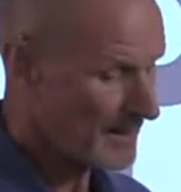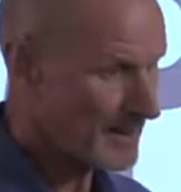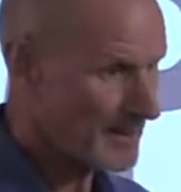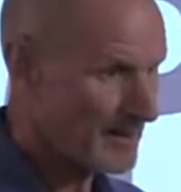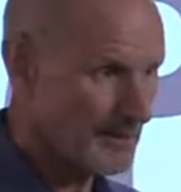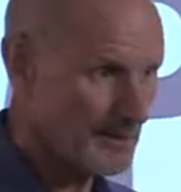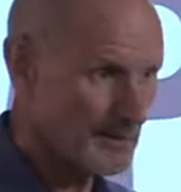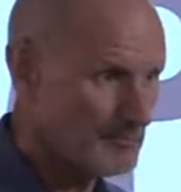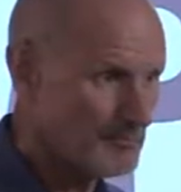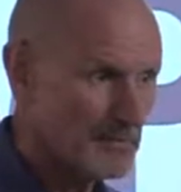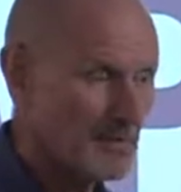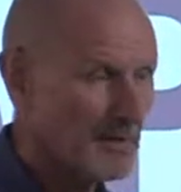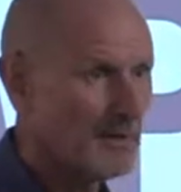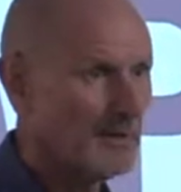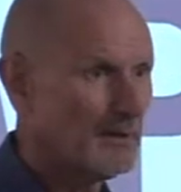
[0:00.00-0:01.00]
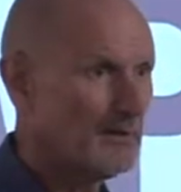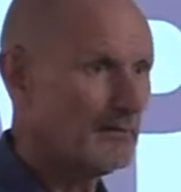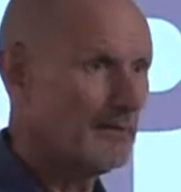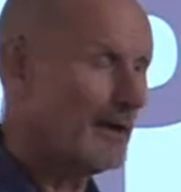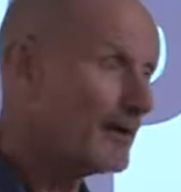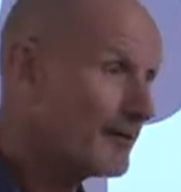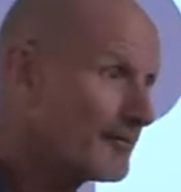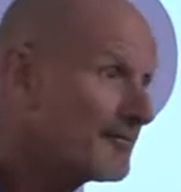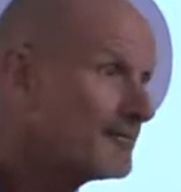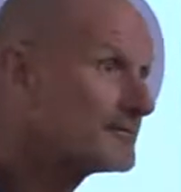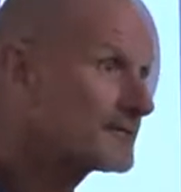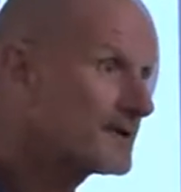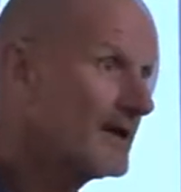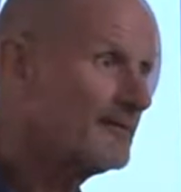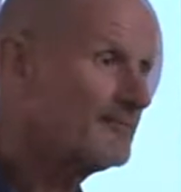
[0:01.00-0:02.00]
uh, health
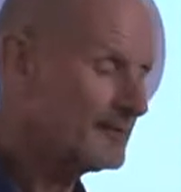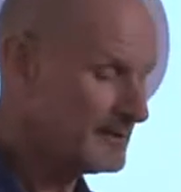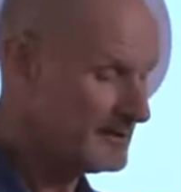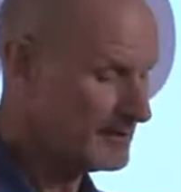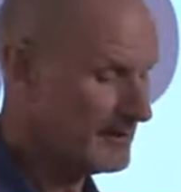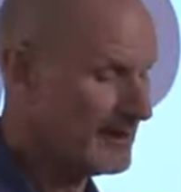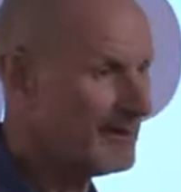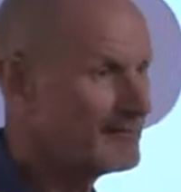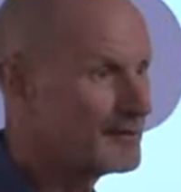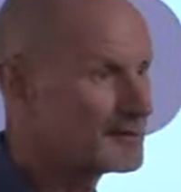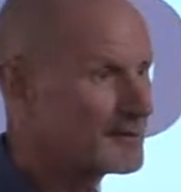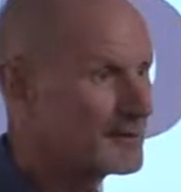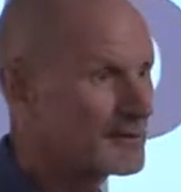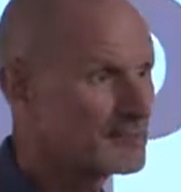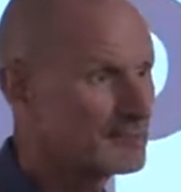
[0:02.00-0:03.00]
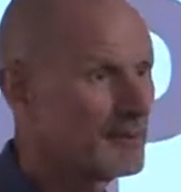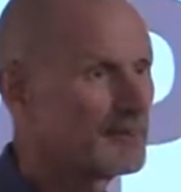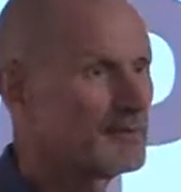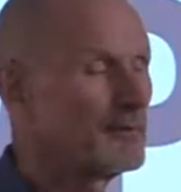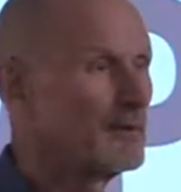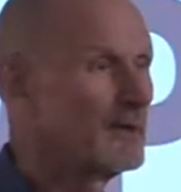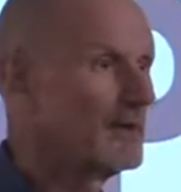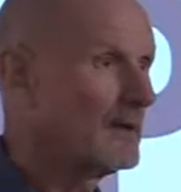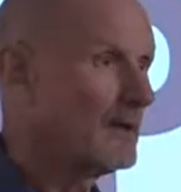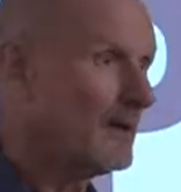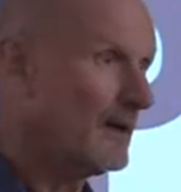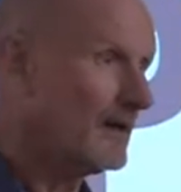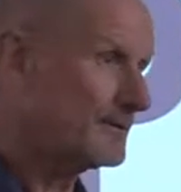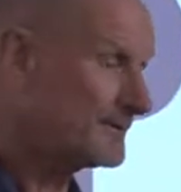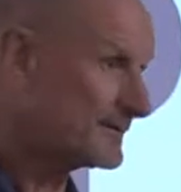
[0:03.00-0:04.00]
and safety, you have issues with
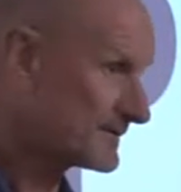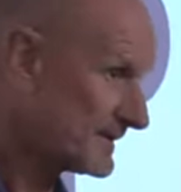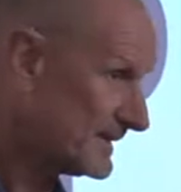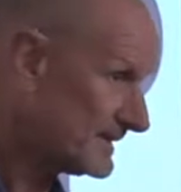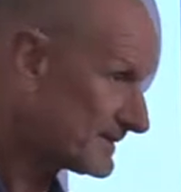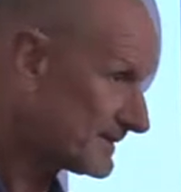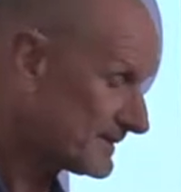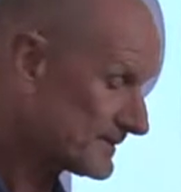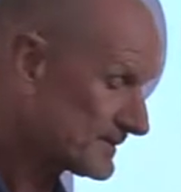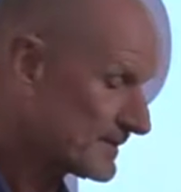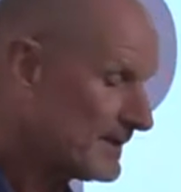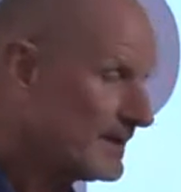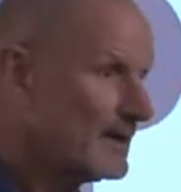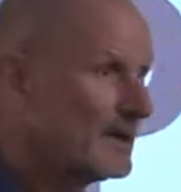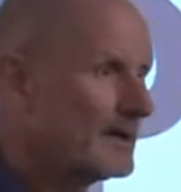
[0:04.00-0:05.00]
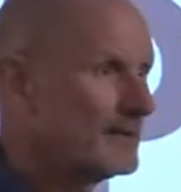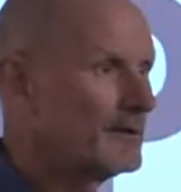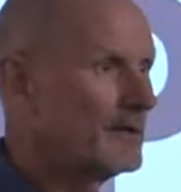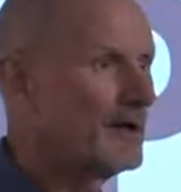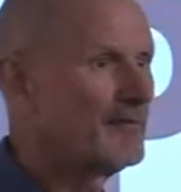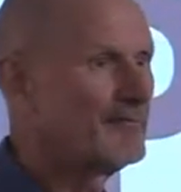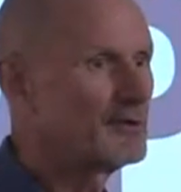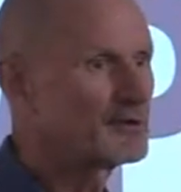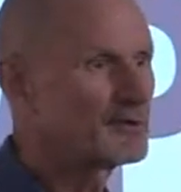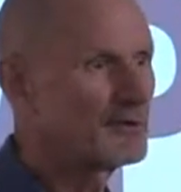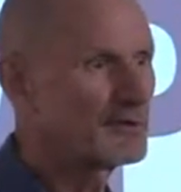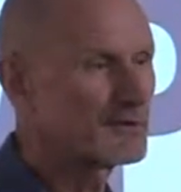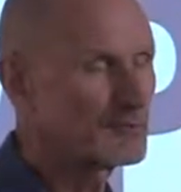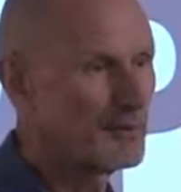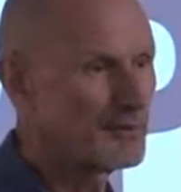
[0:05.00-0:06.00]
uh, diseases, you have
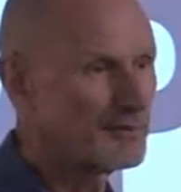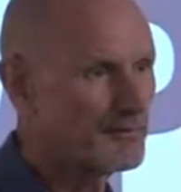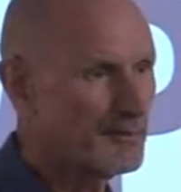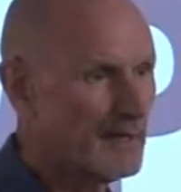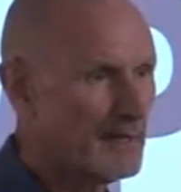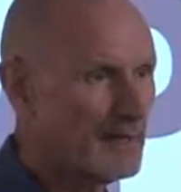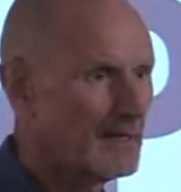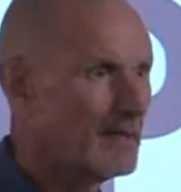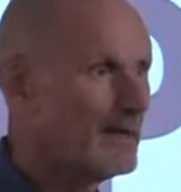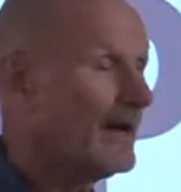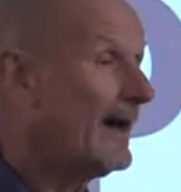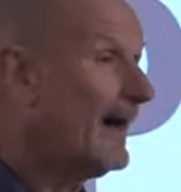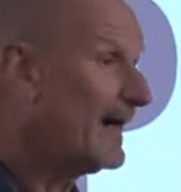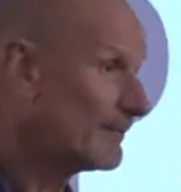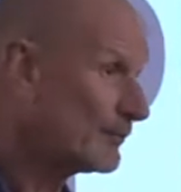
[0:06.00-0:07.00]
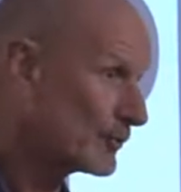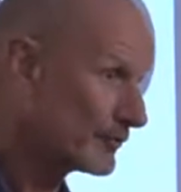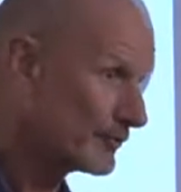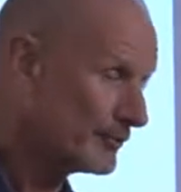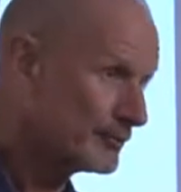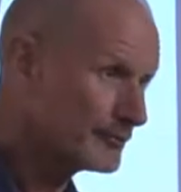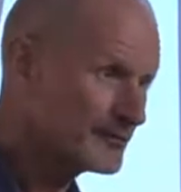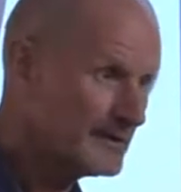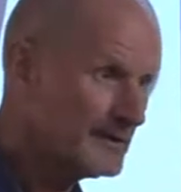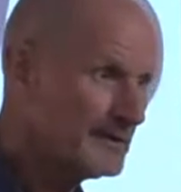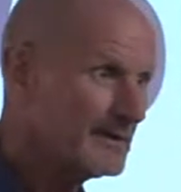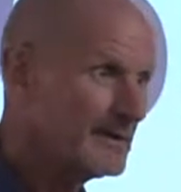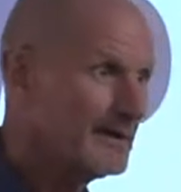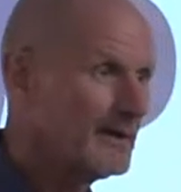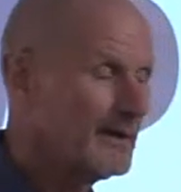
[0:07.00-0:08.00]
issues with uh, animal
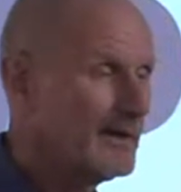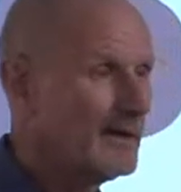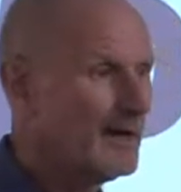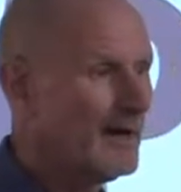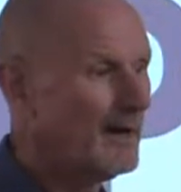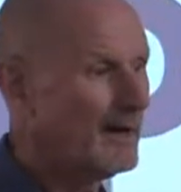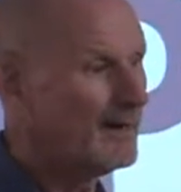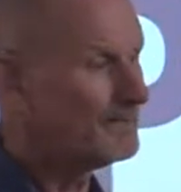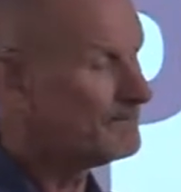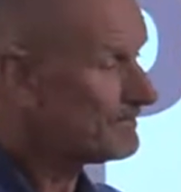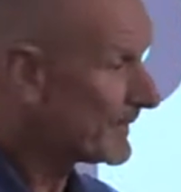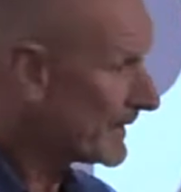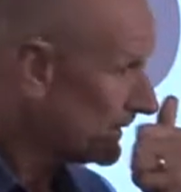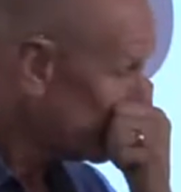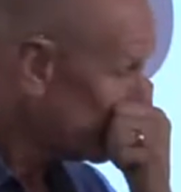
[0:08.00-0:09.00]
cruelty. Um,